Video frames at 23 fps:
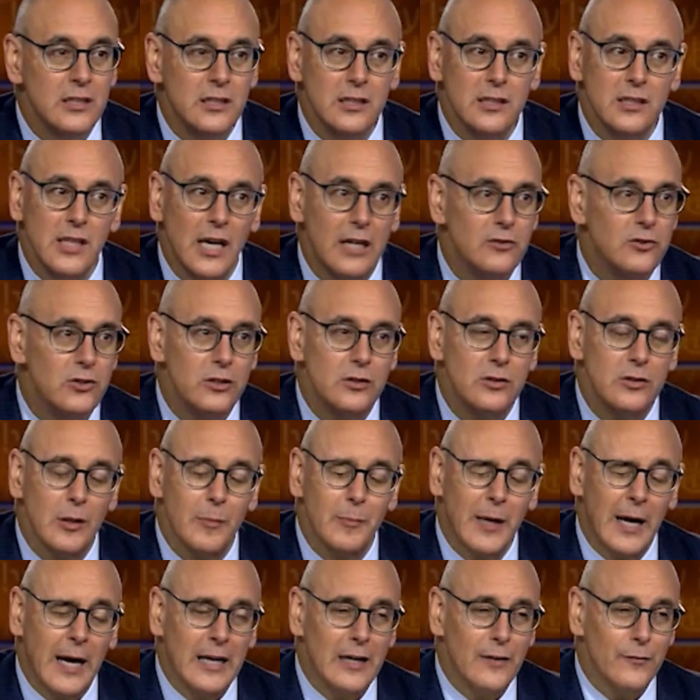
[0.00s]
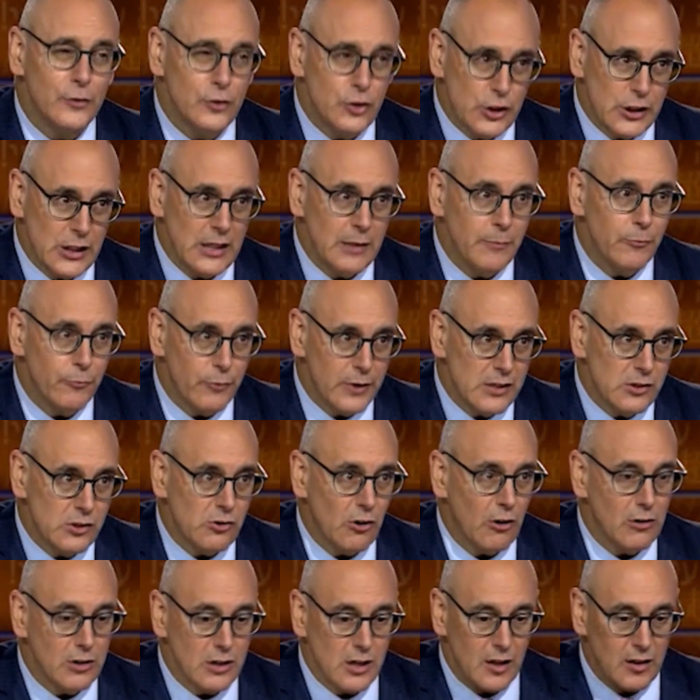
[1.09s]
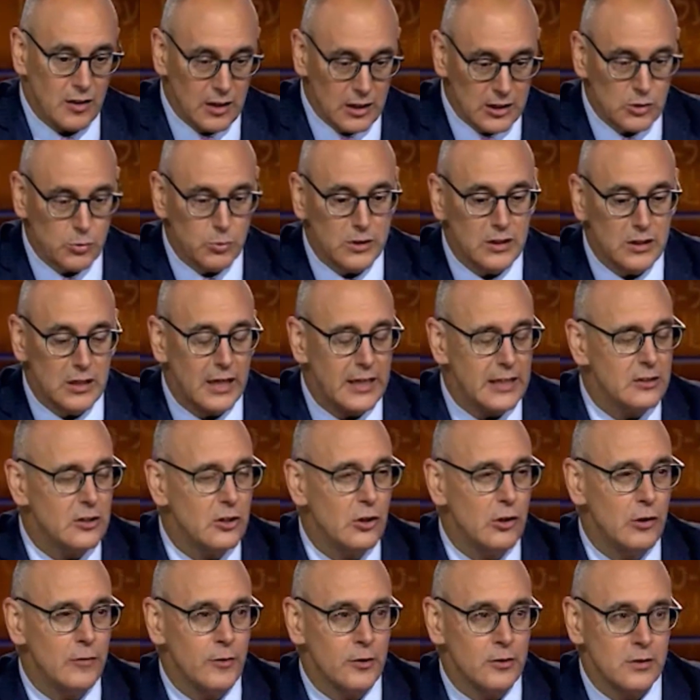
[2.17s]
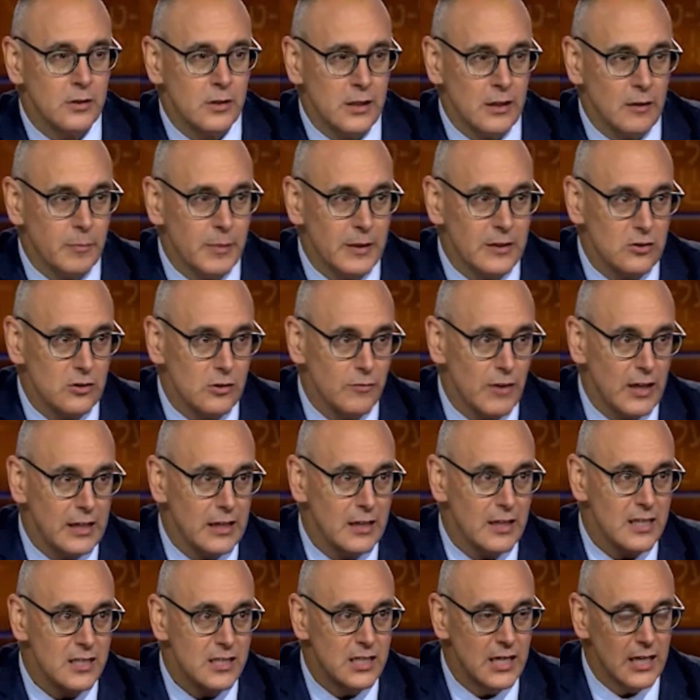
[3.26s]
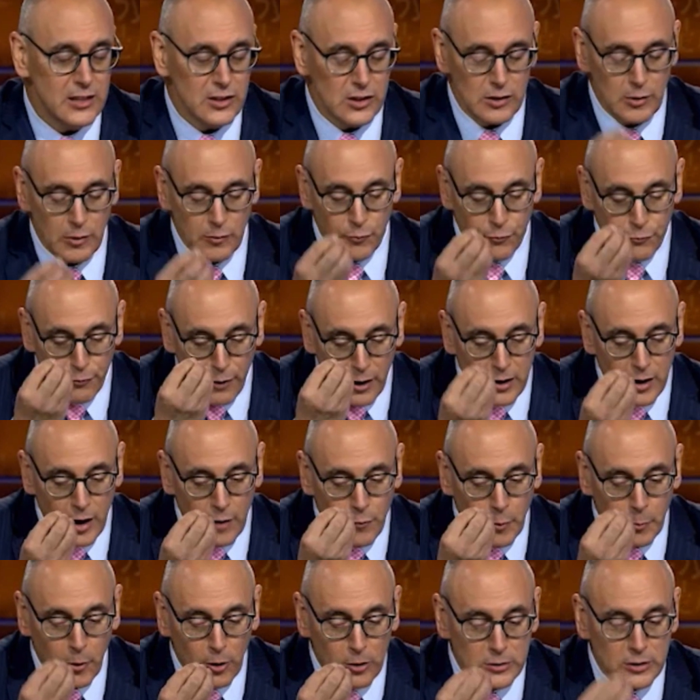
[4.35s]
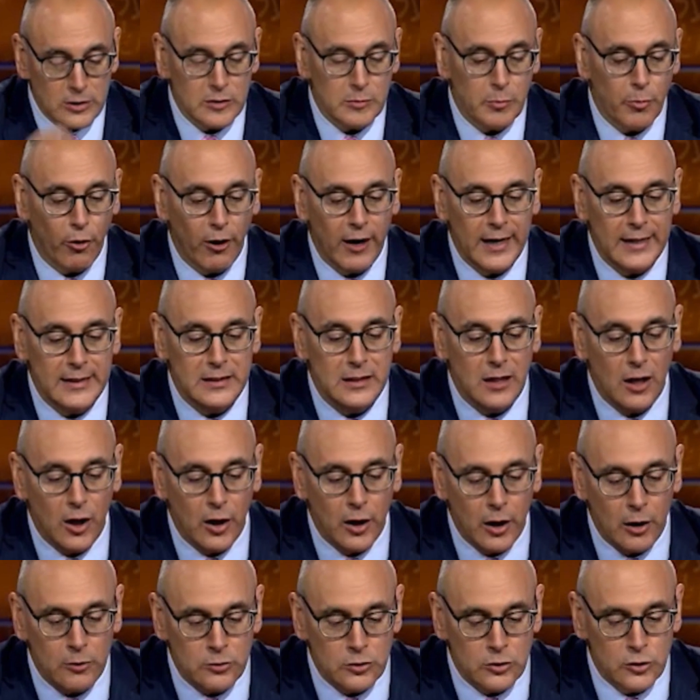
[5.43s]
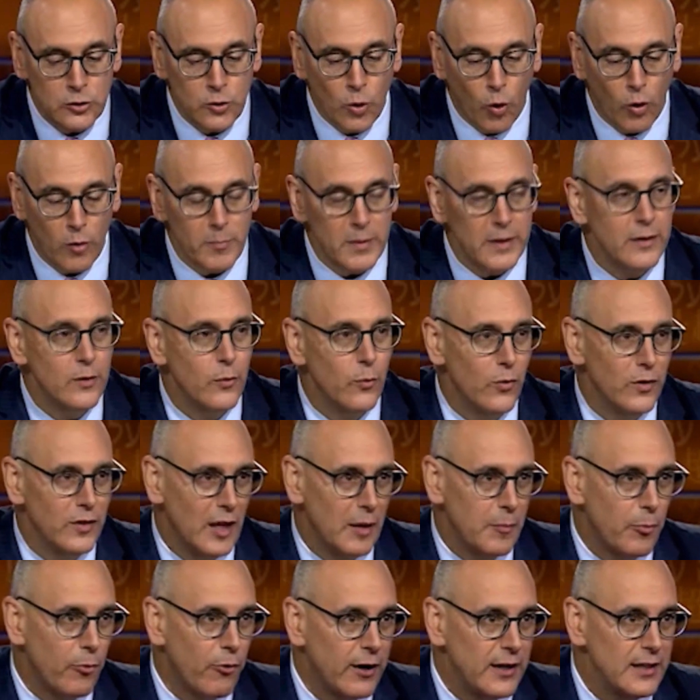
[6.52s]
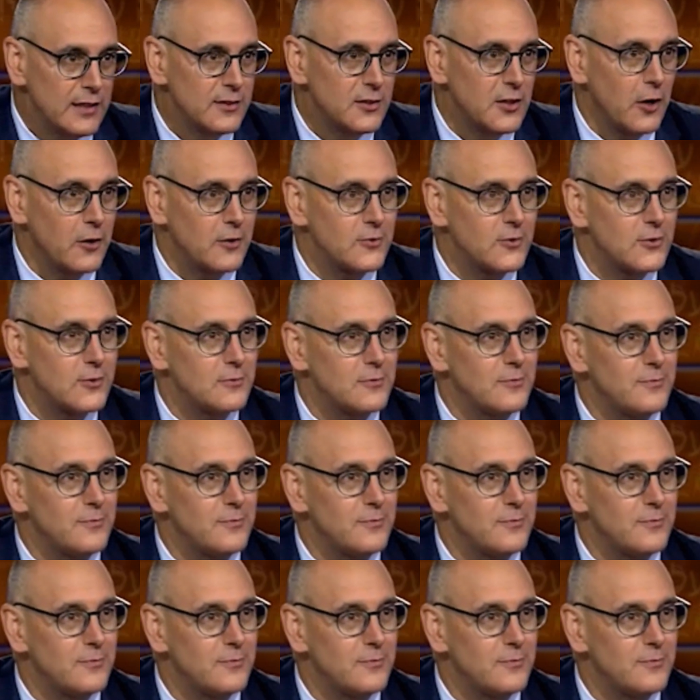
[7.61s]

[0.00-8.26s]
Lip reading: is not just some kind of a cheap research. This was done at the University of Pennsylvania that says the front of a person's brains goes dormant when they pray in tongues.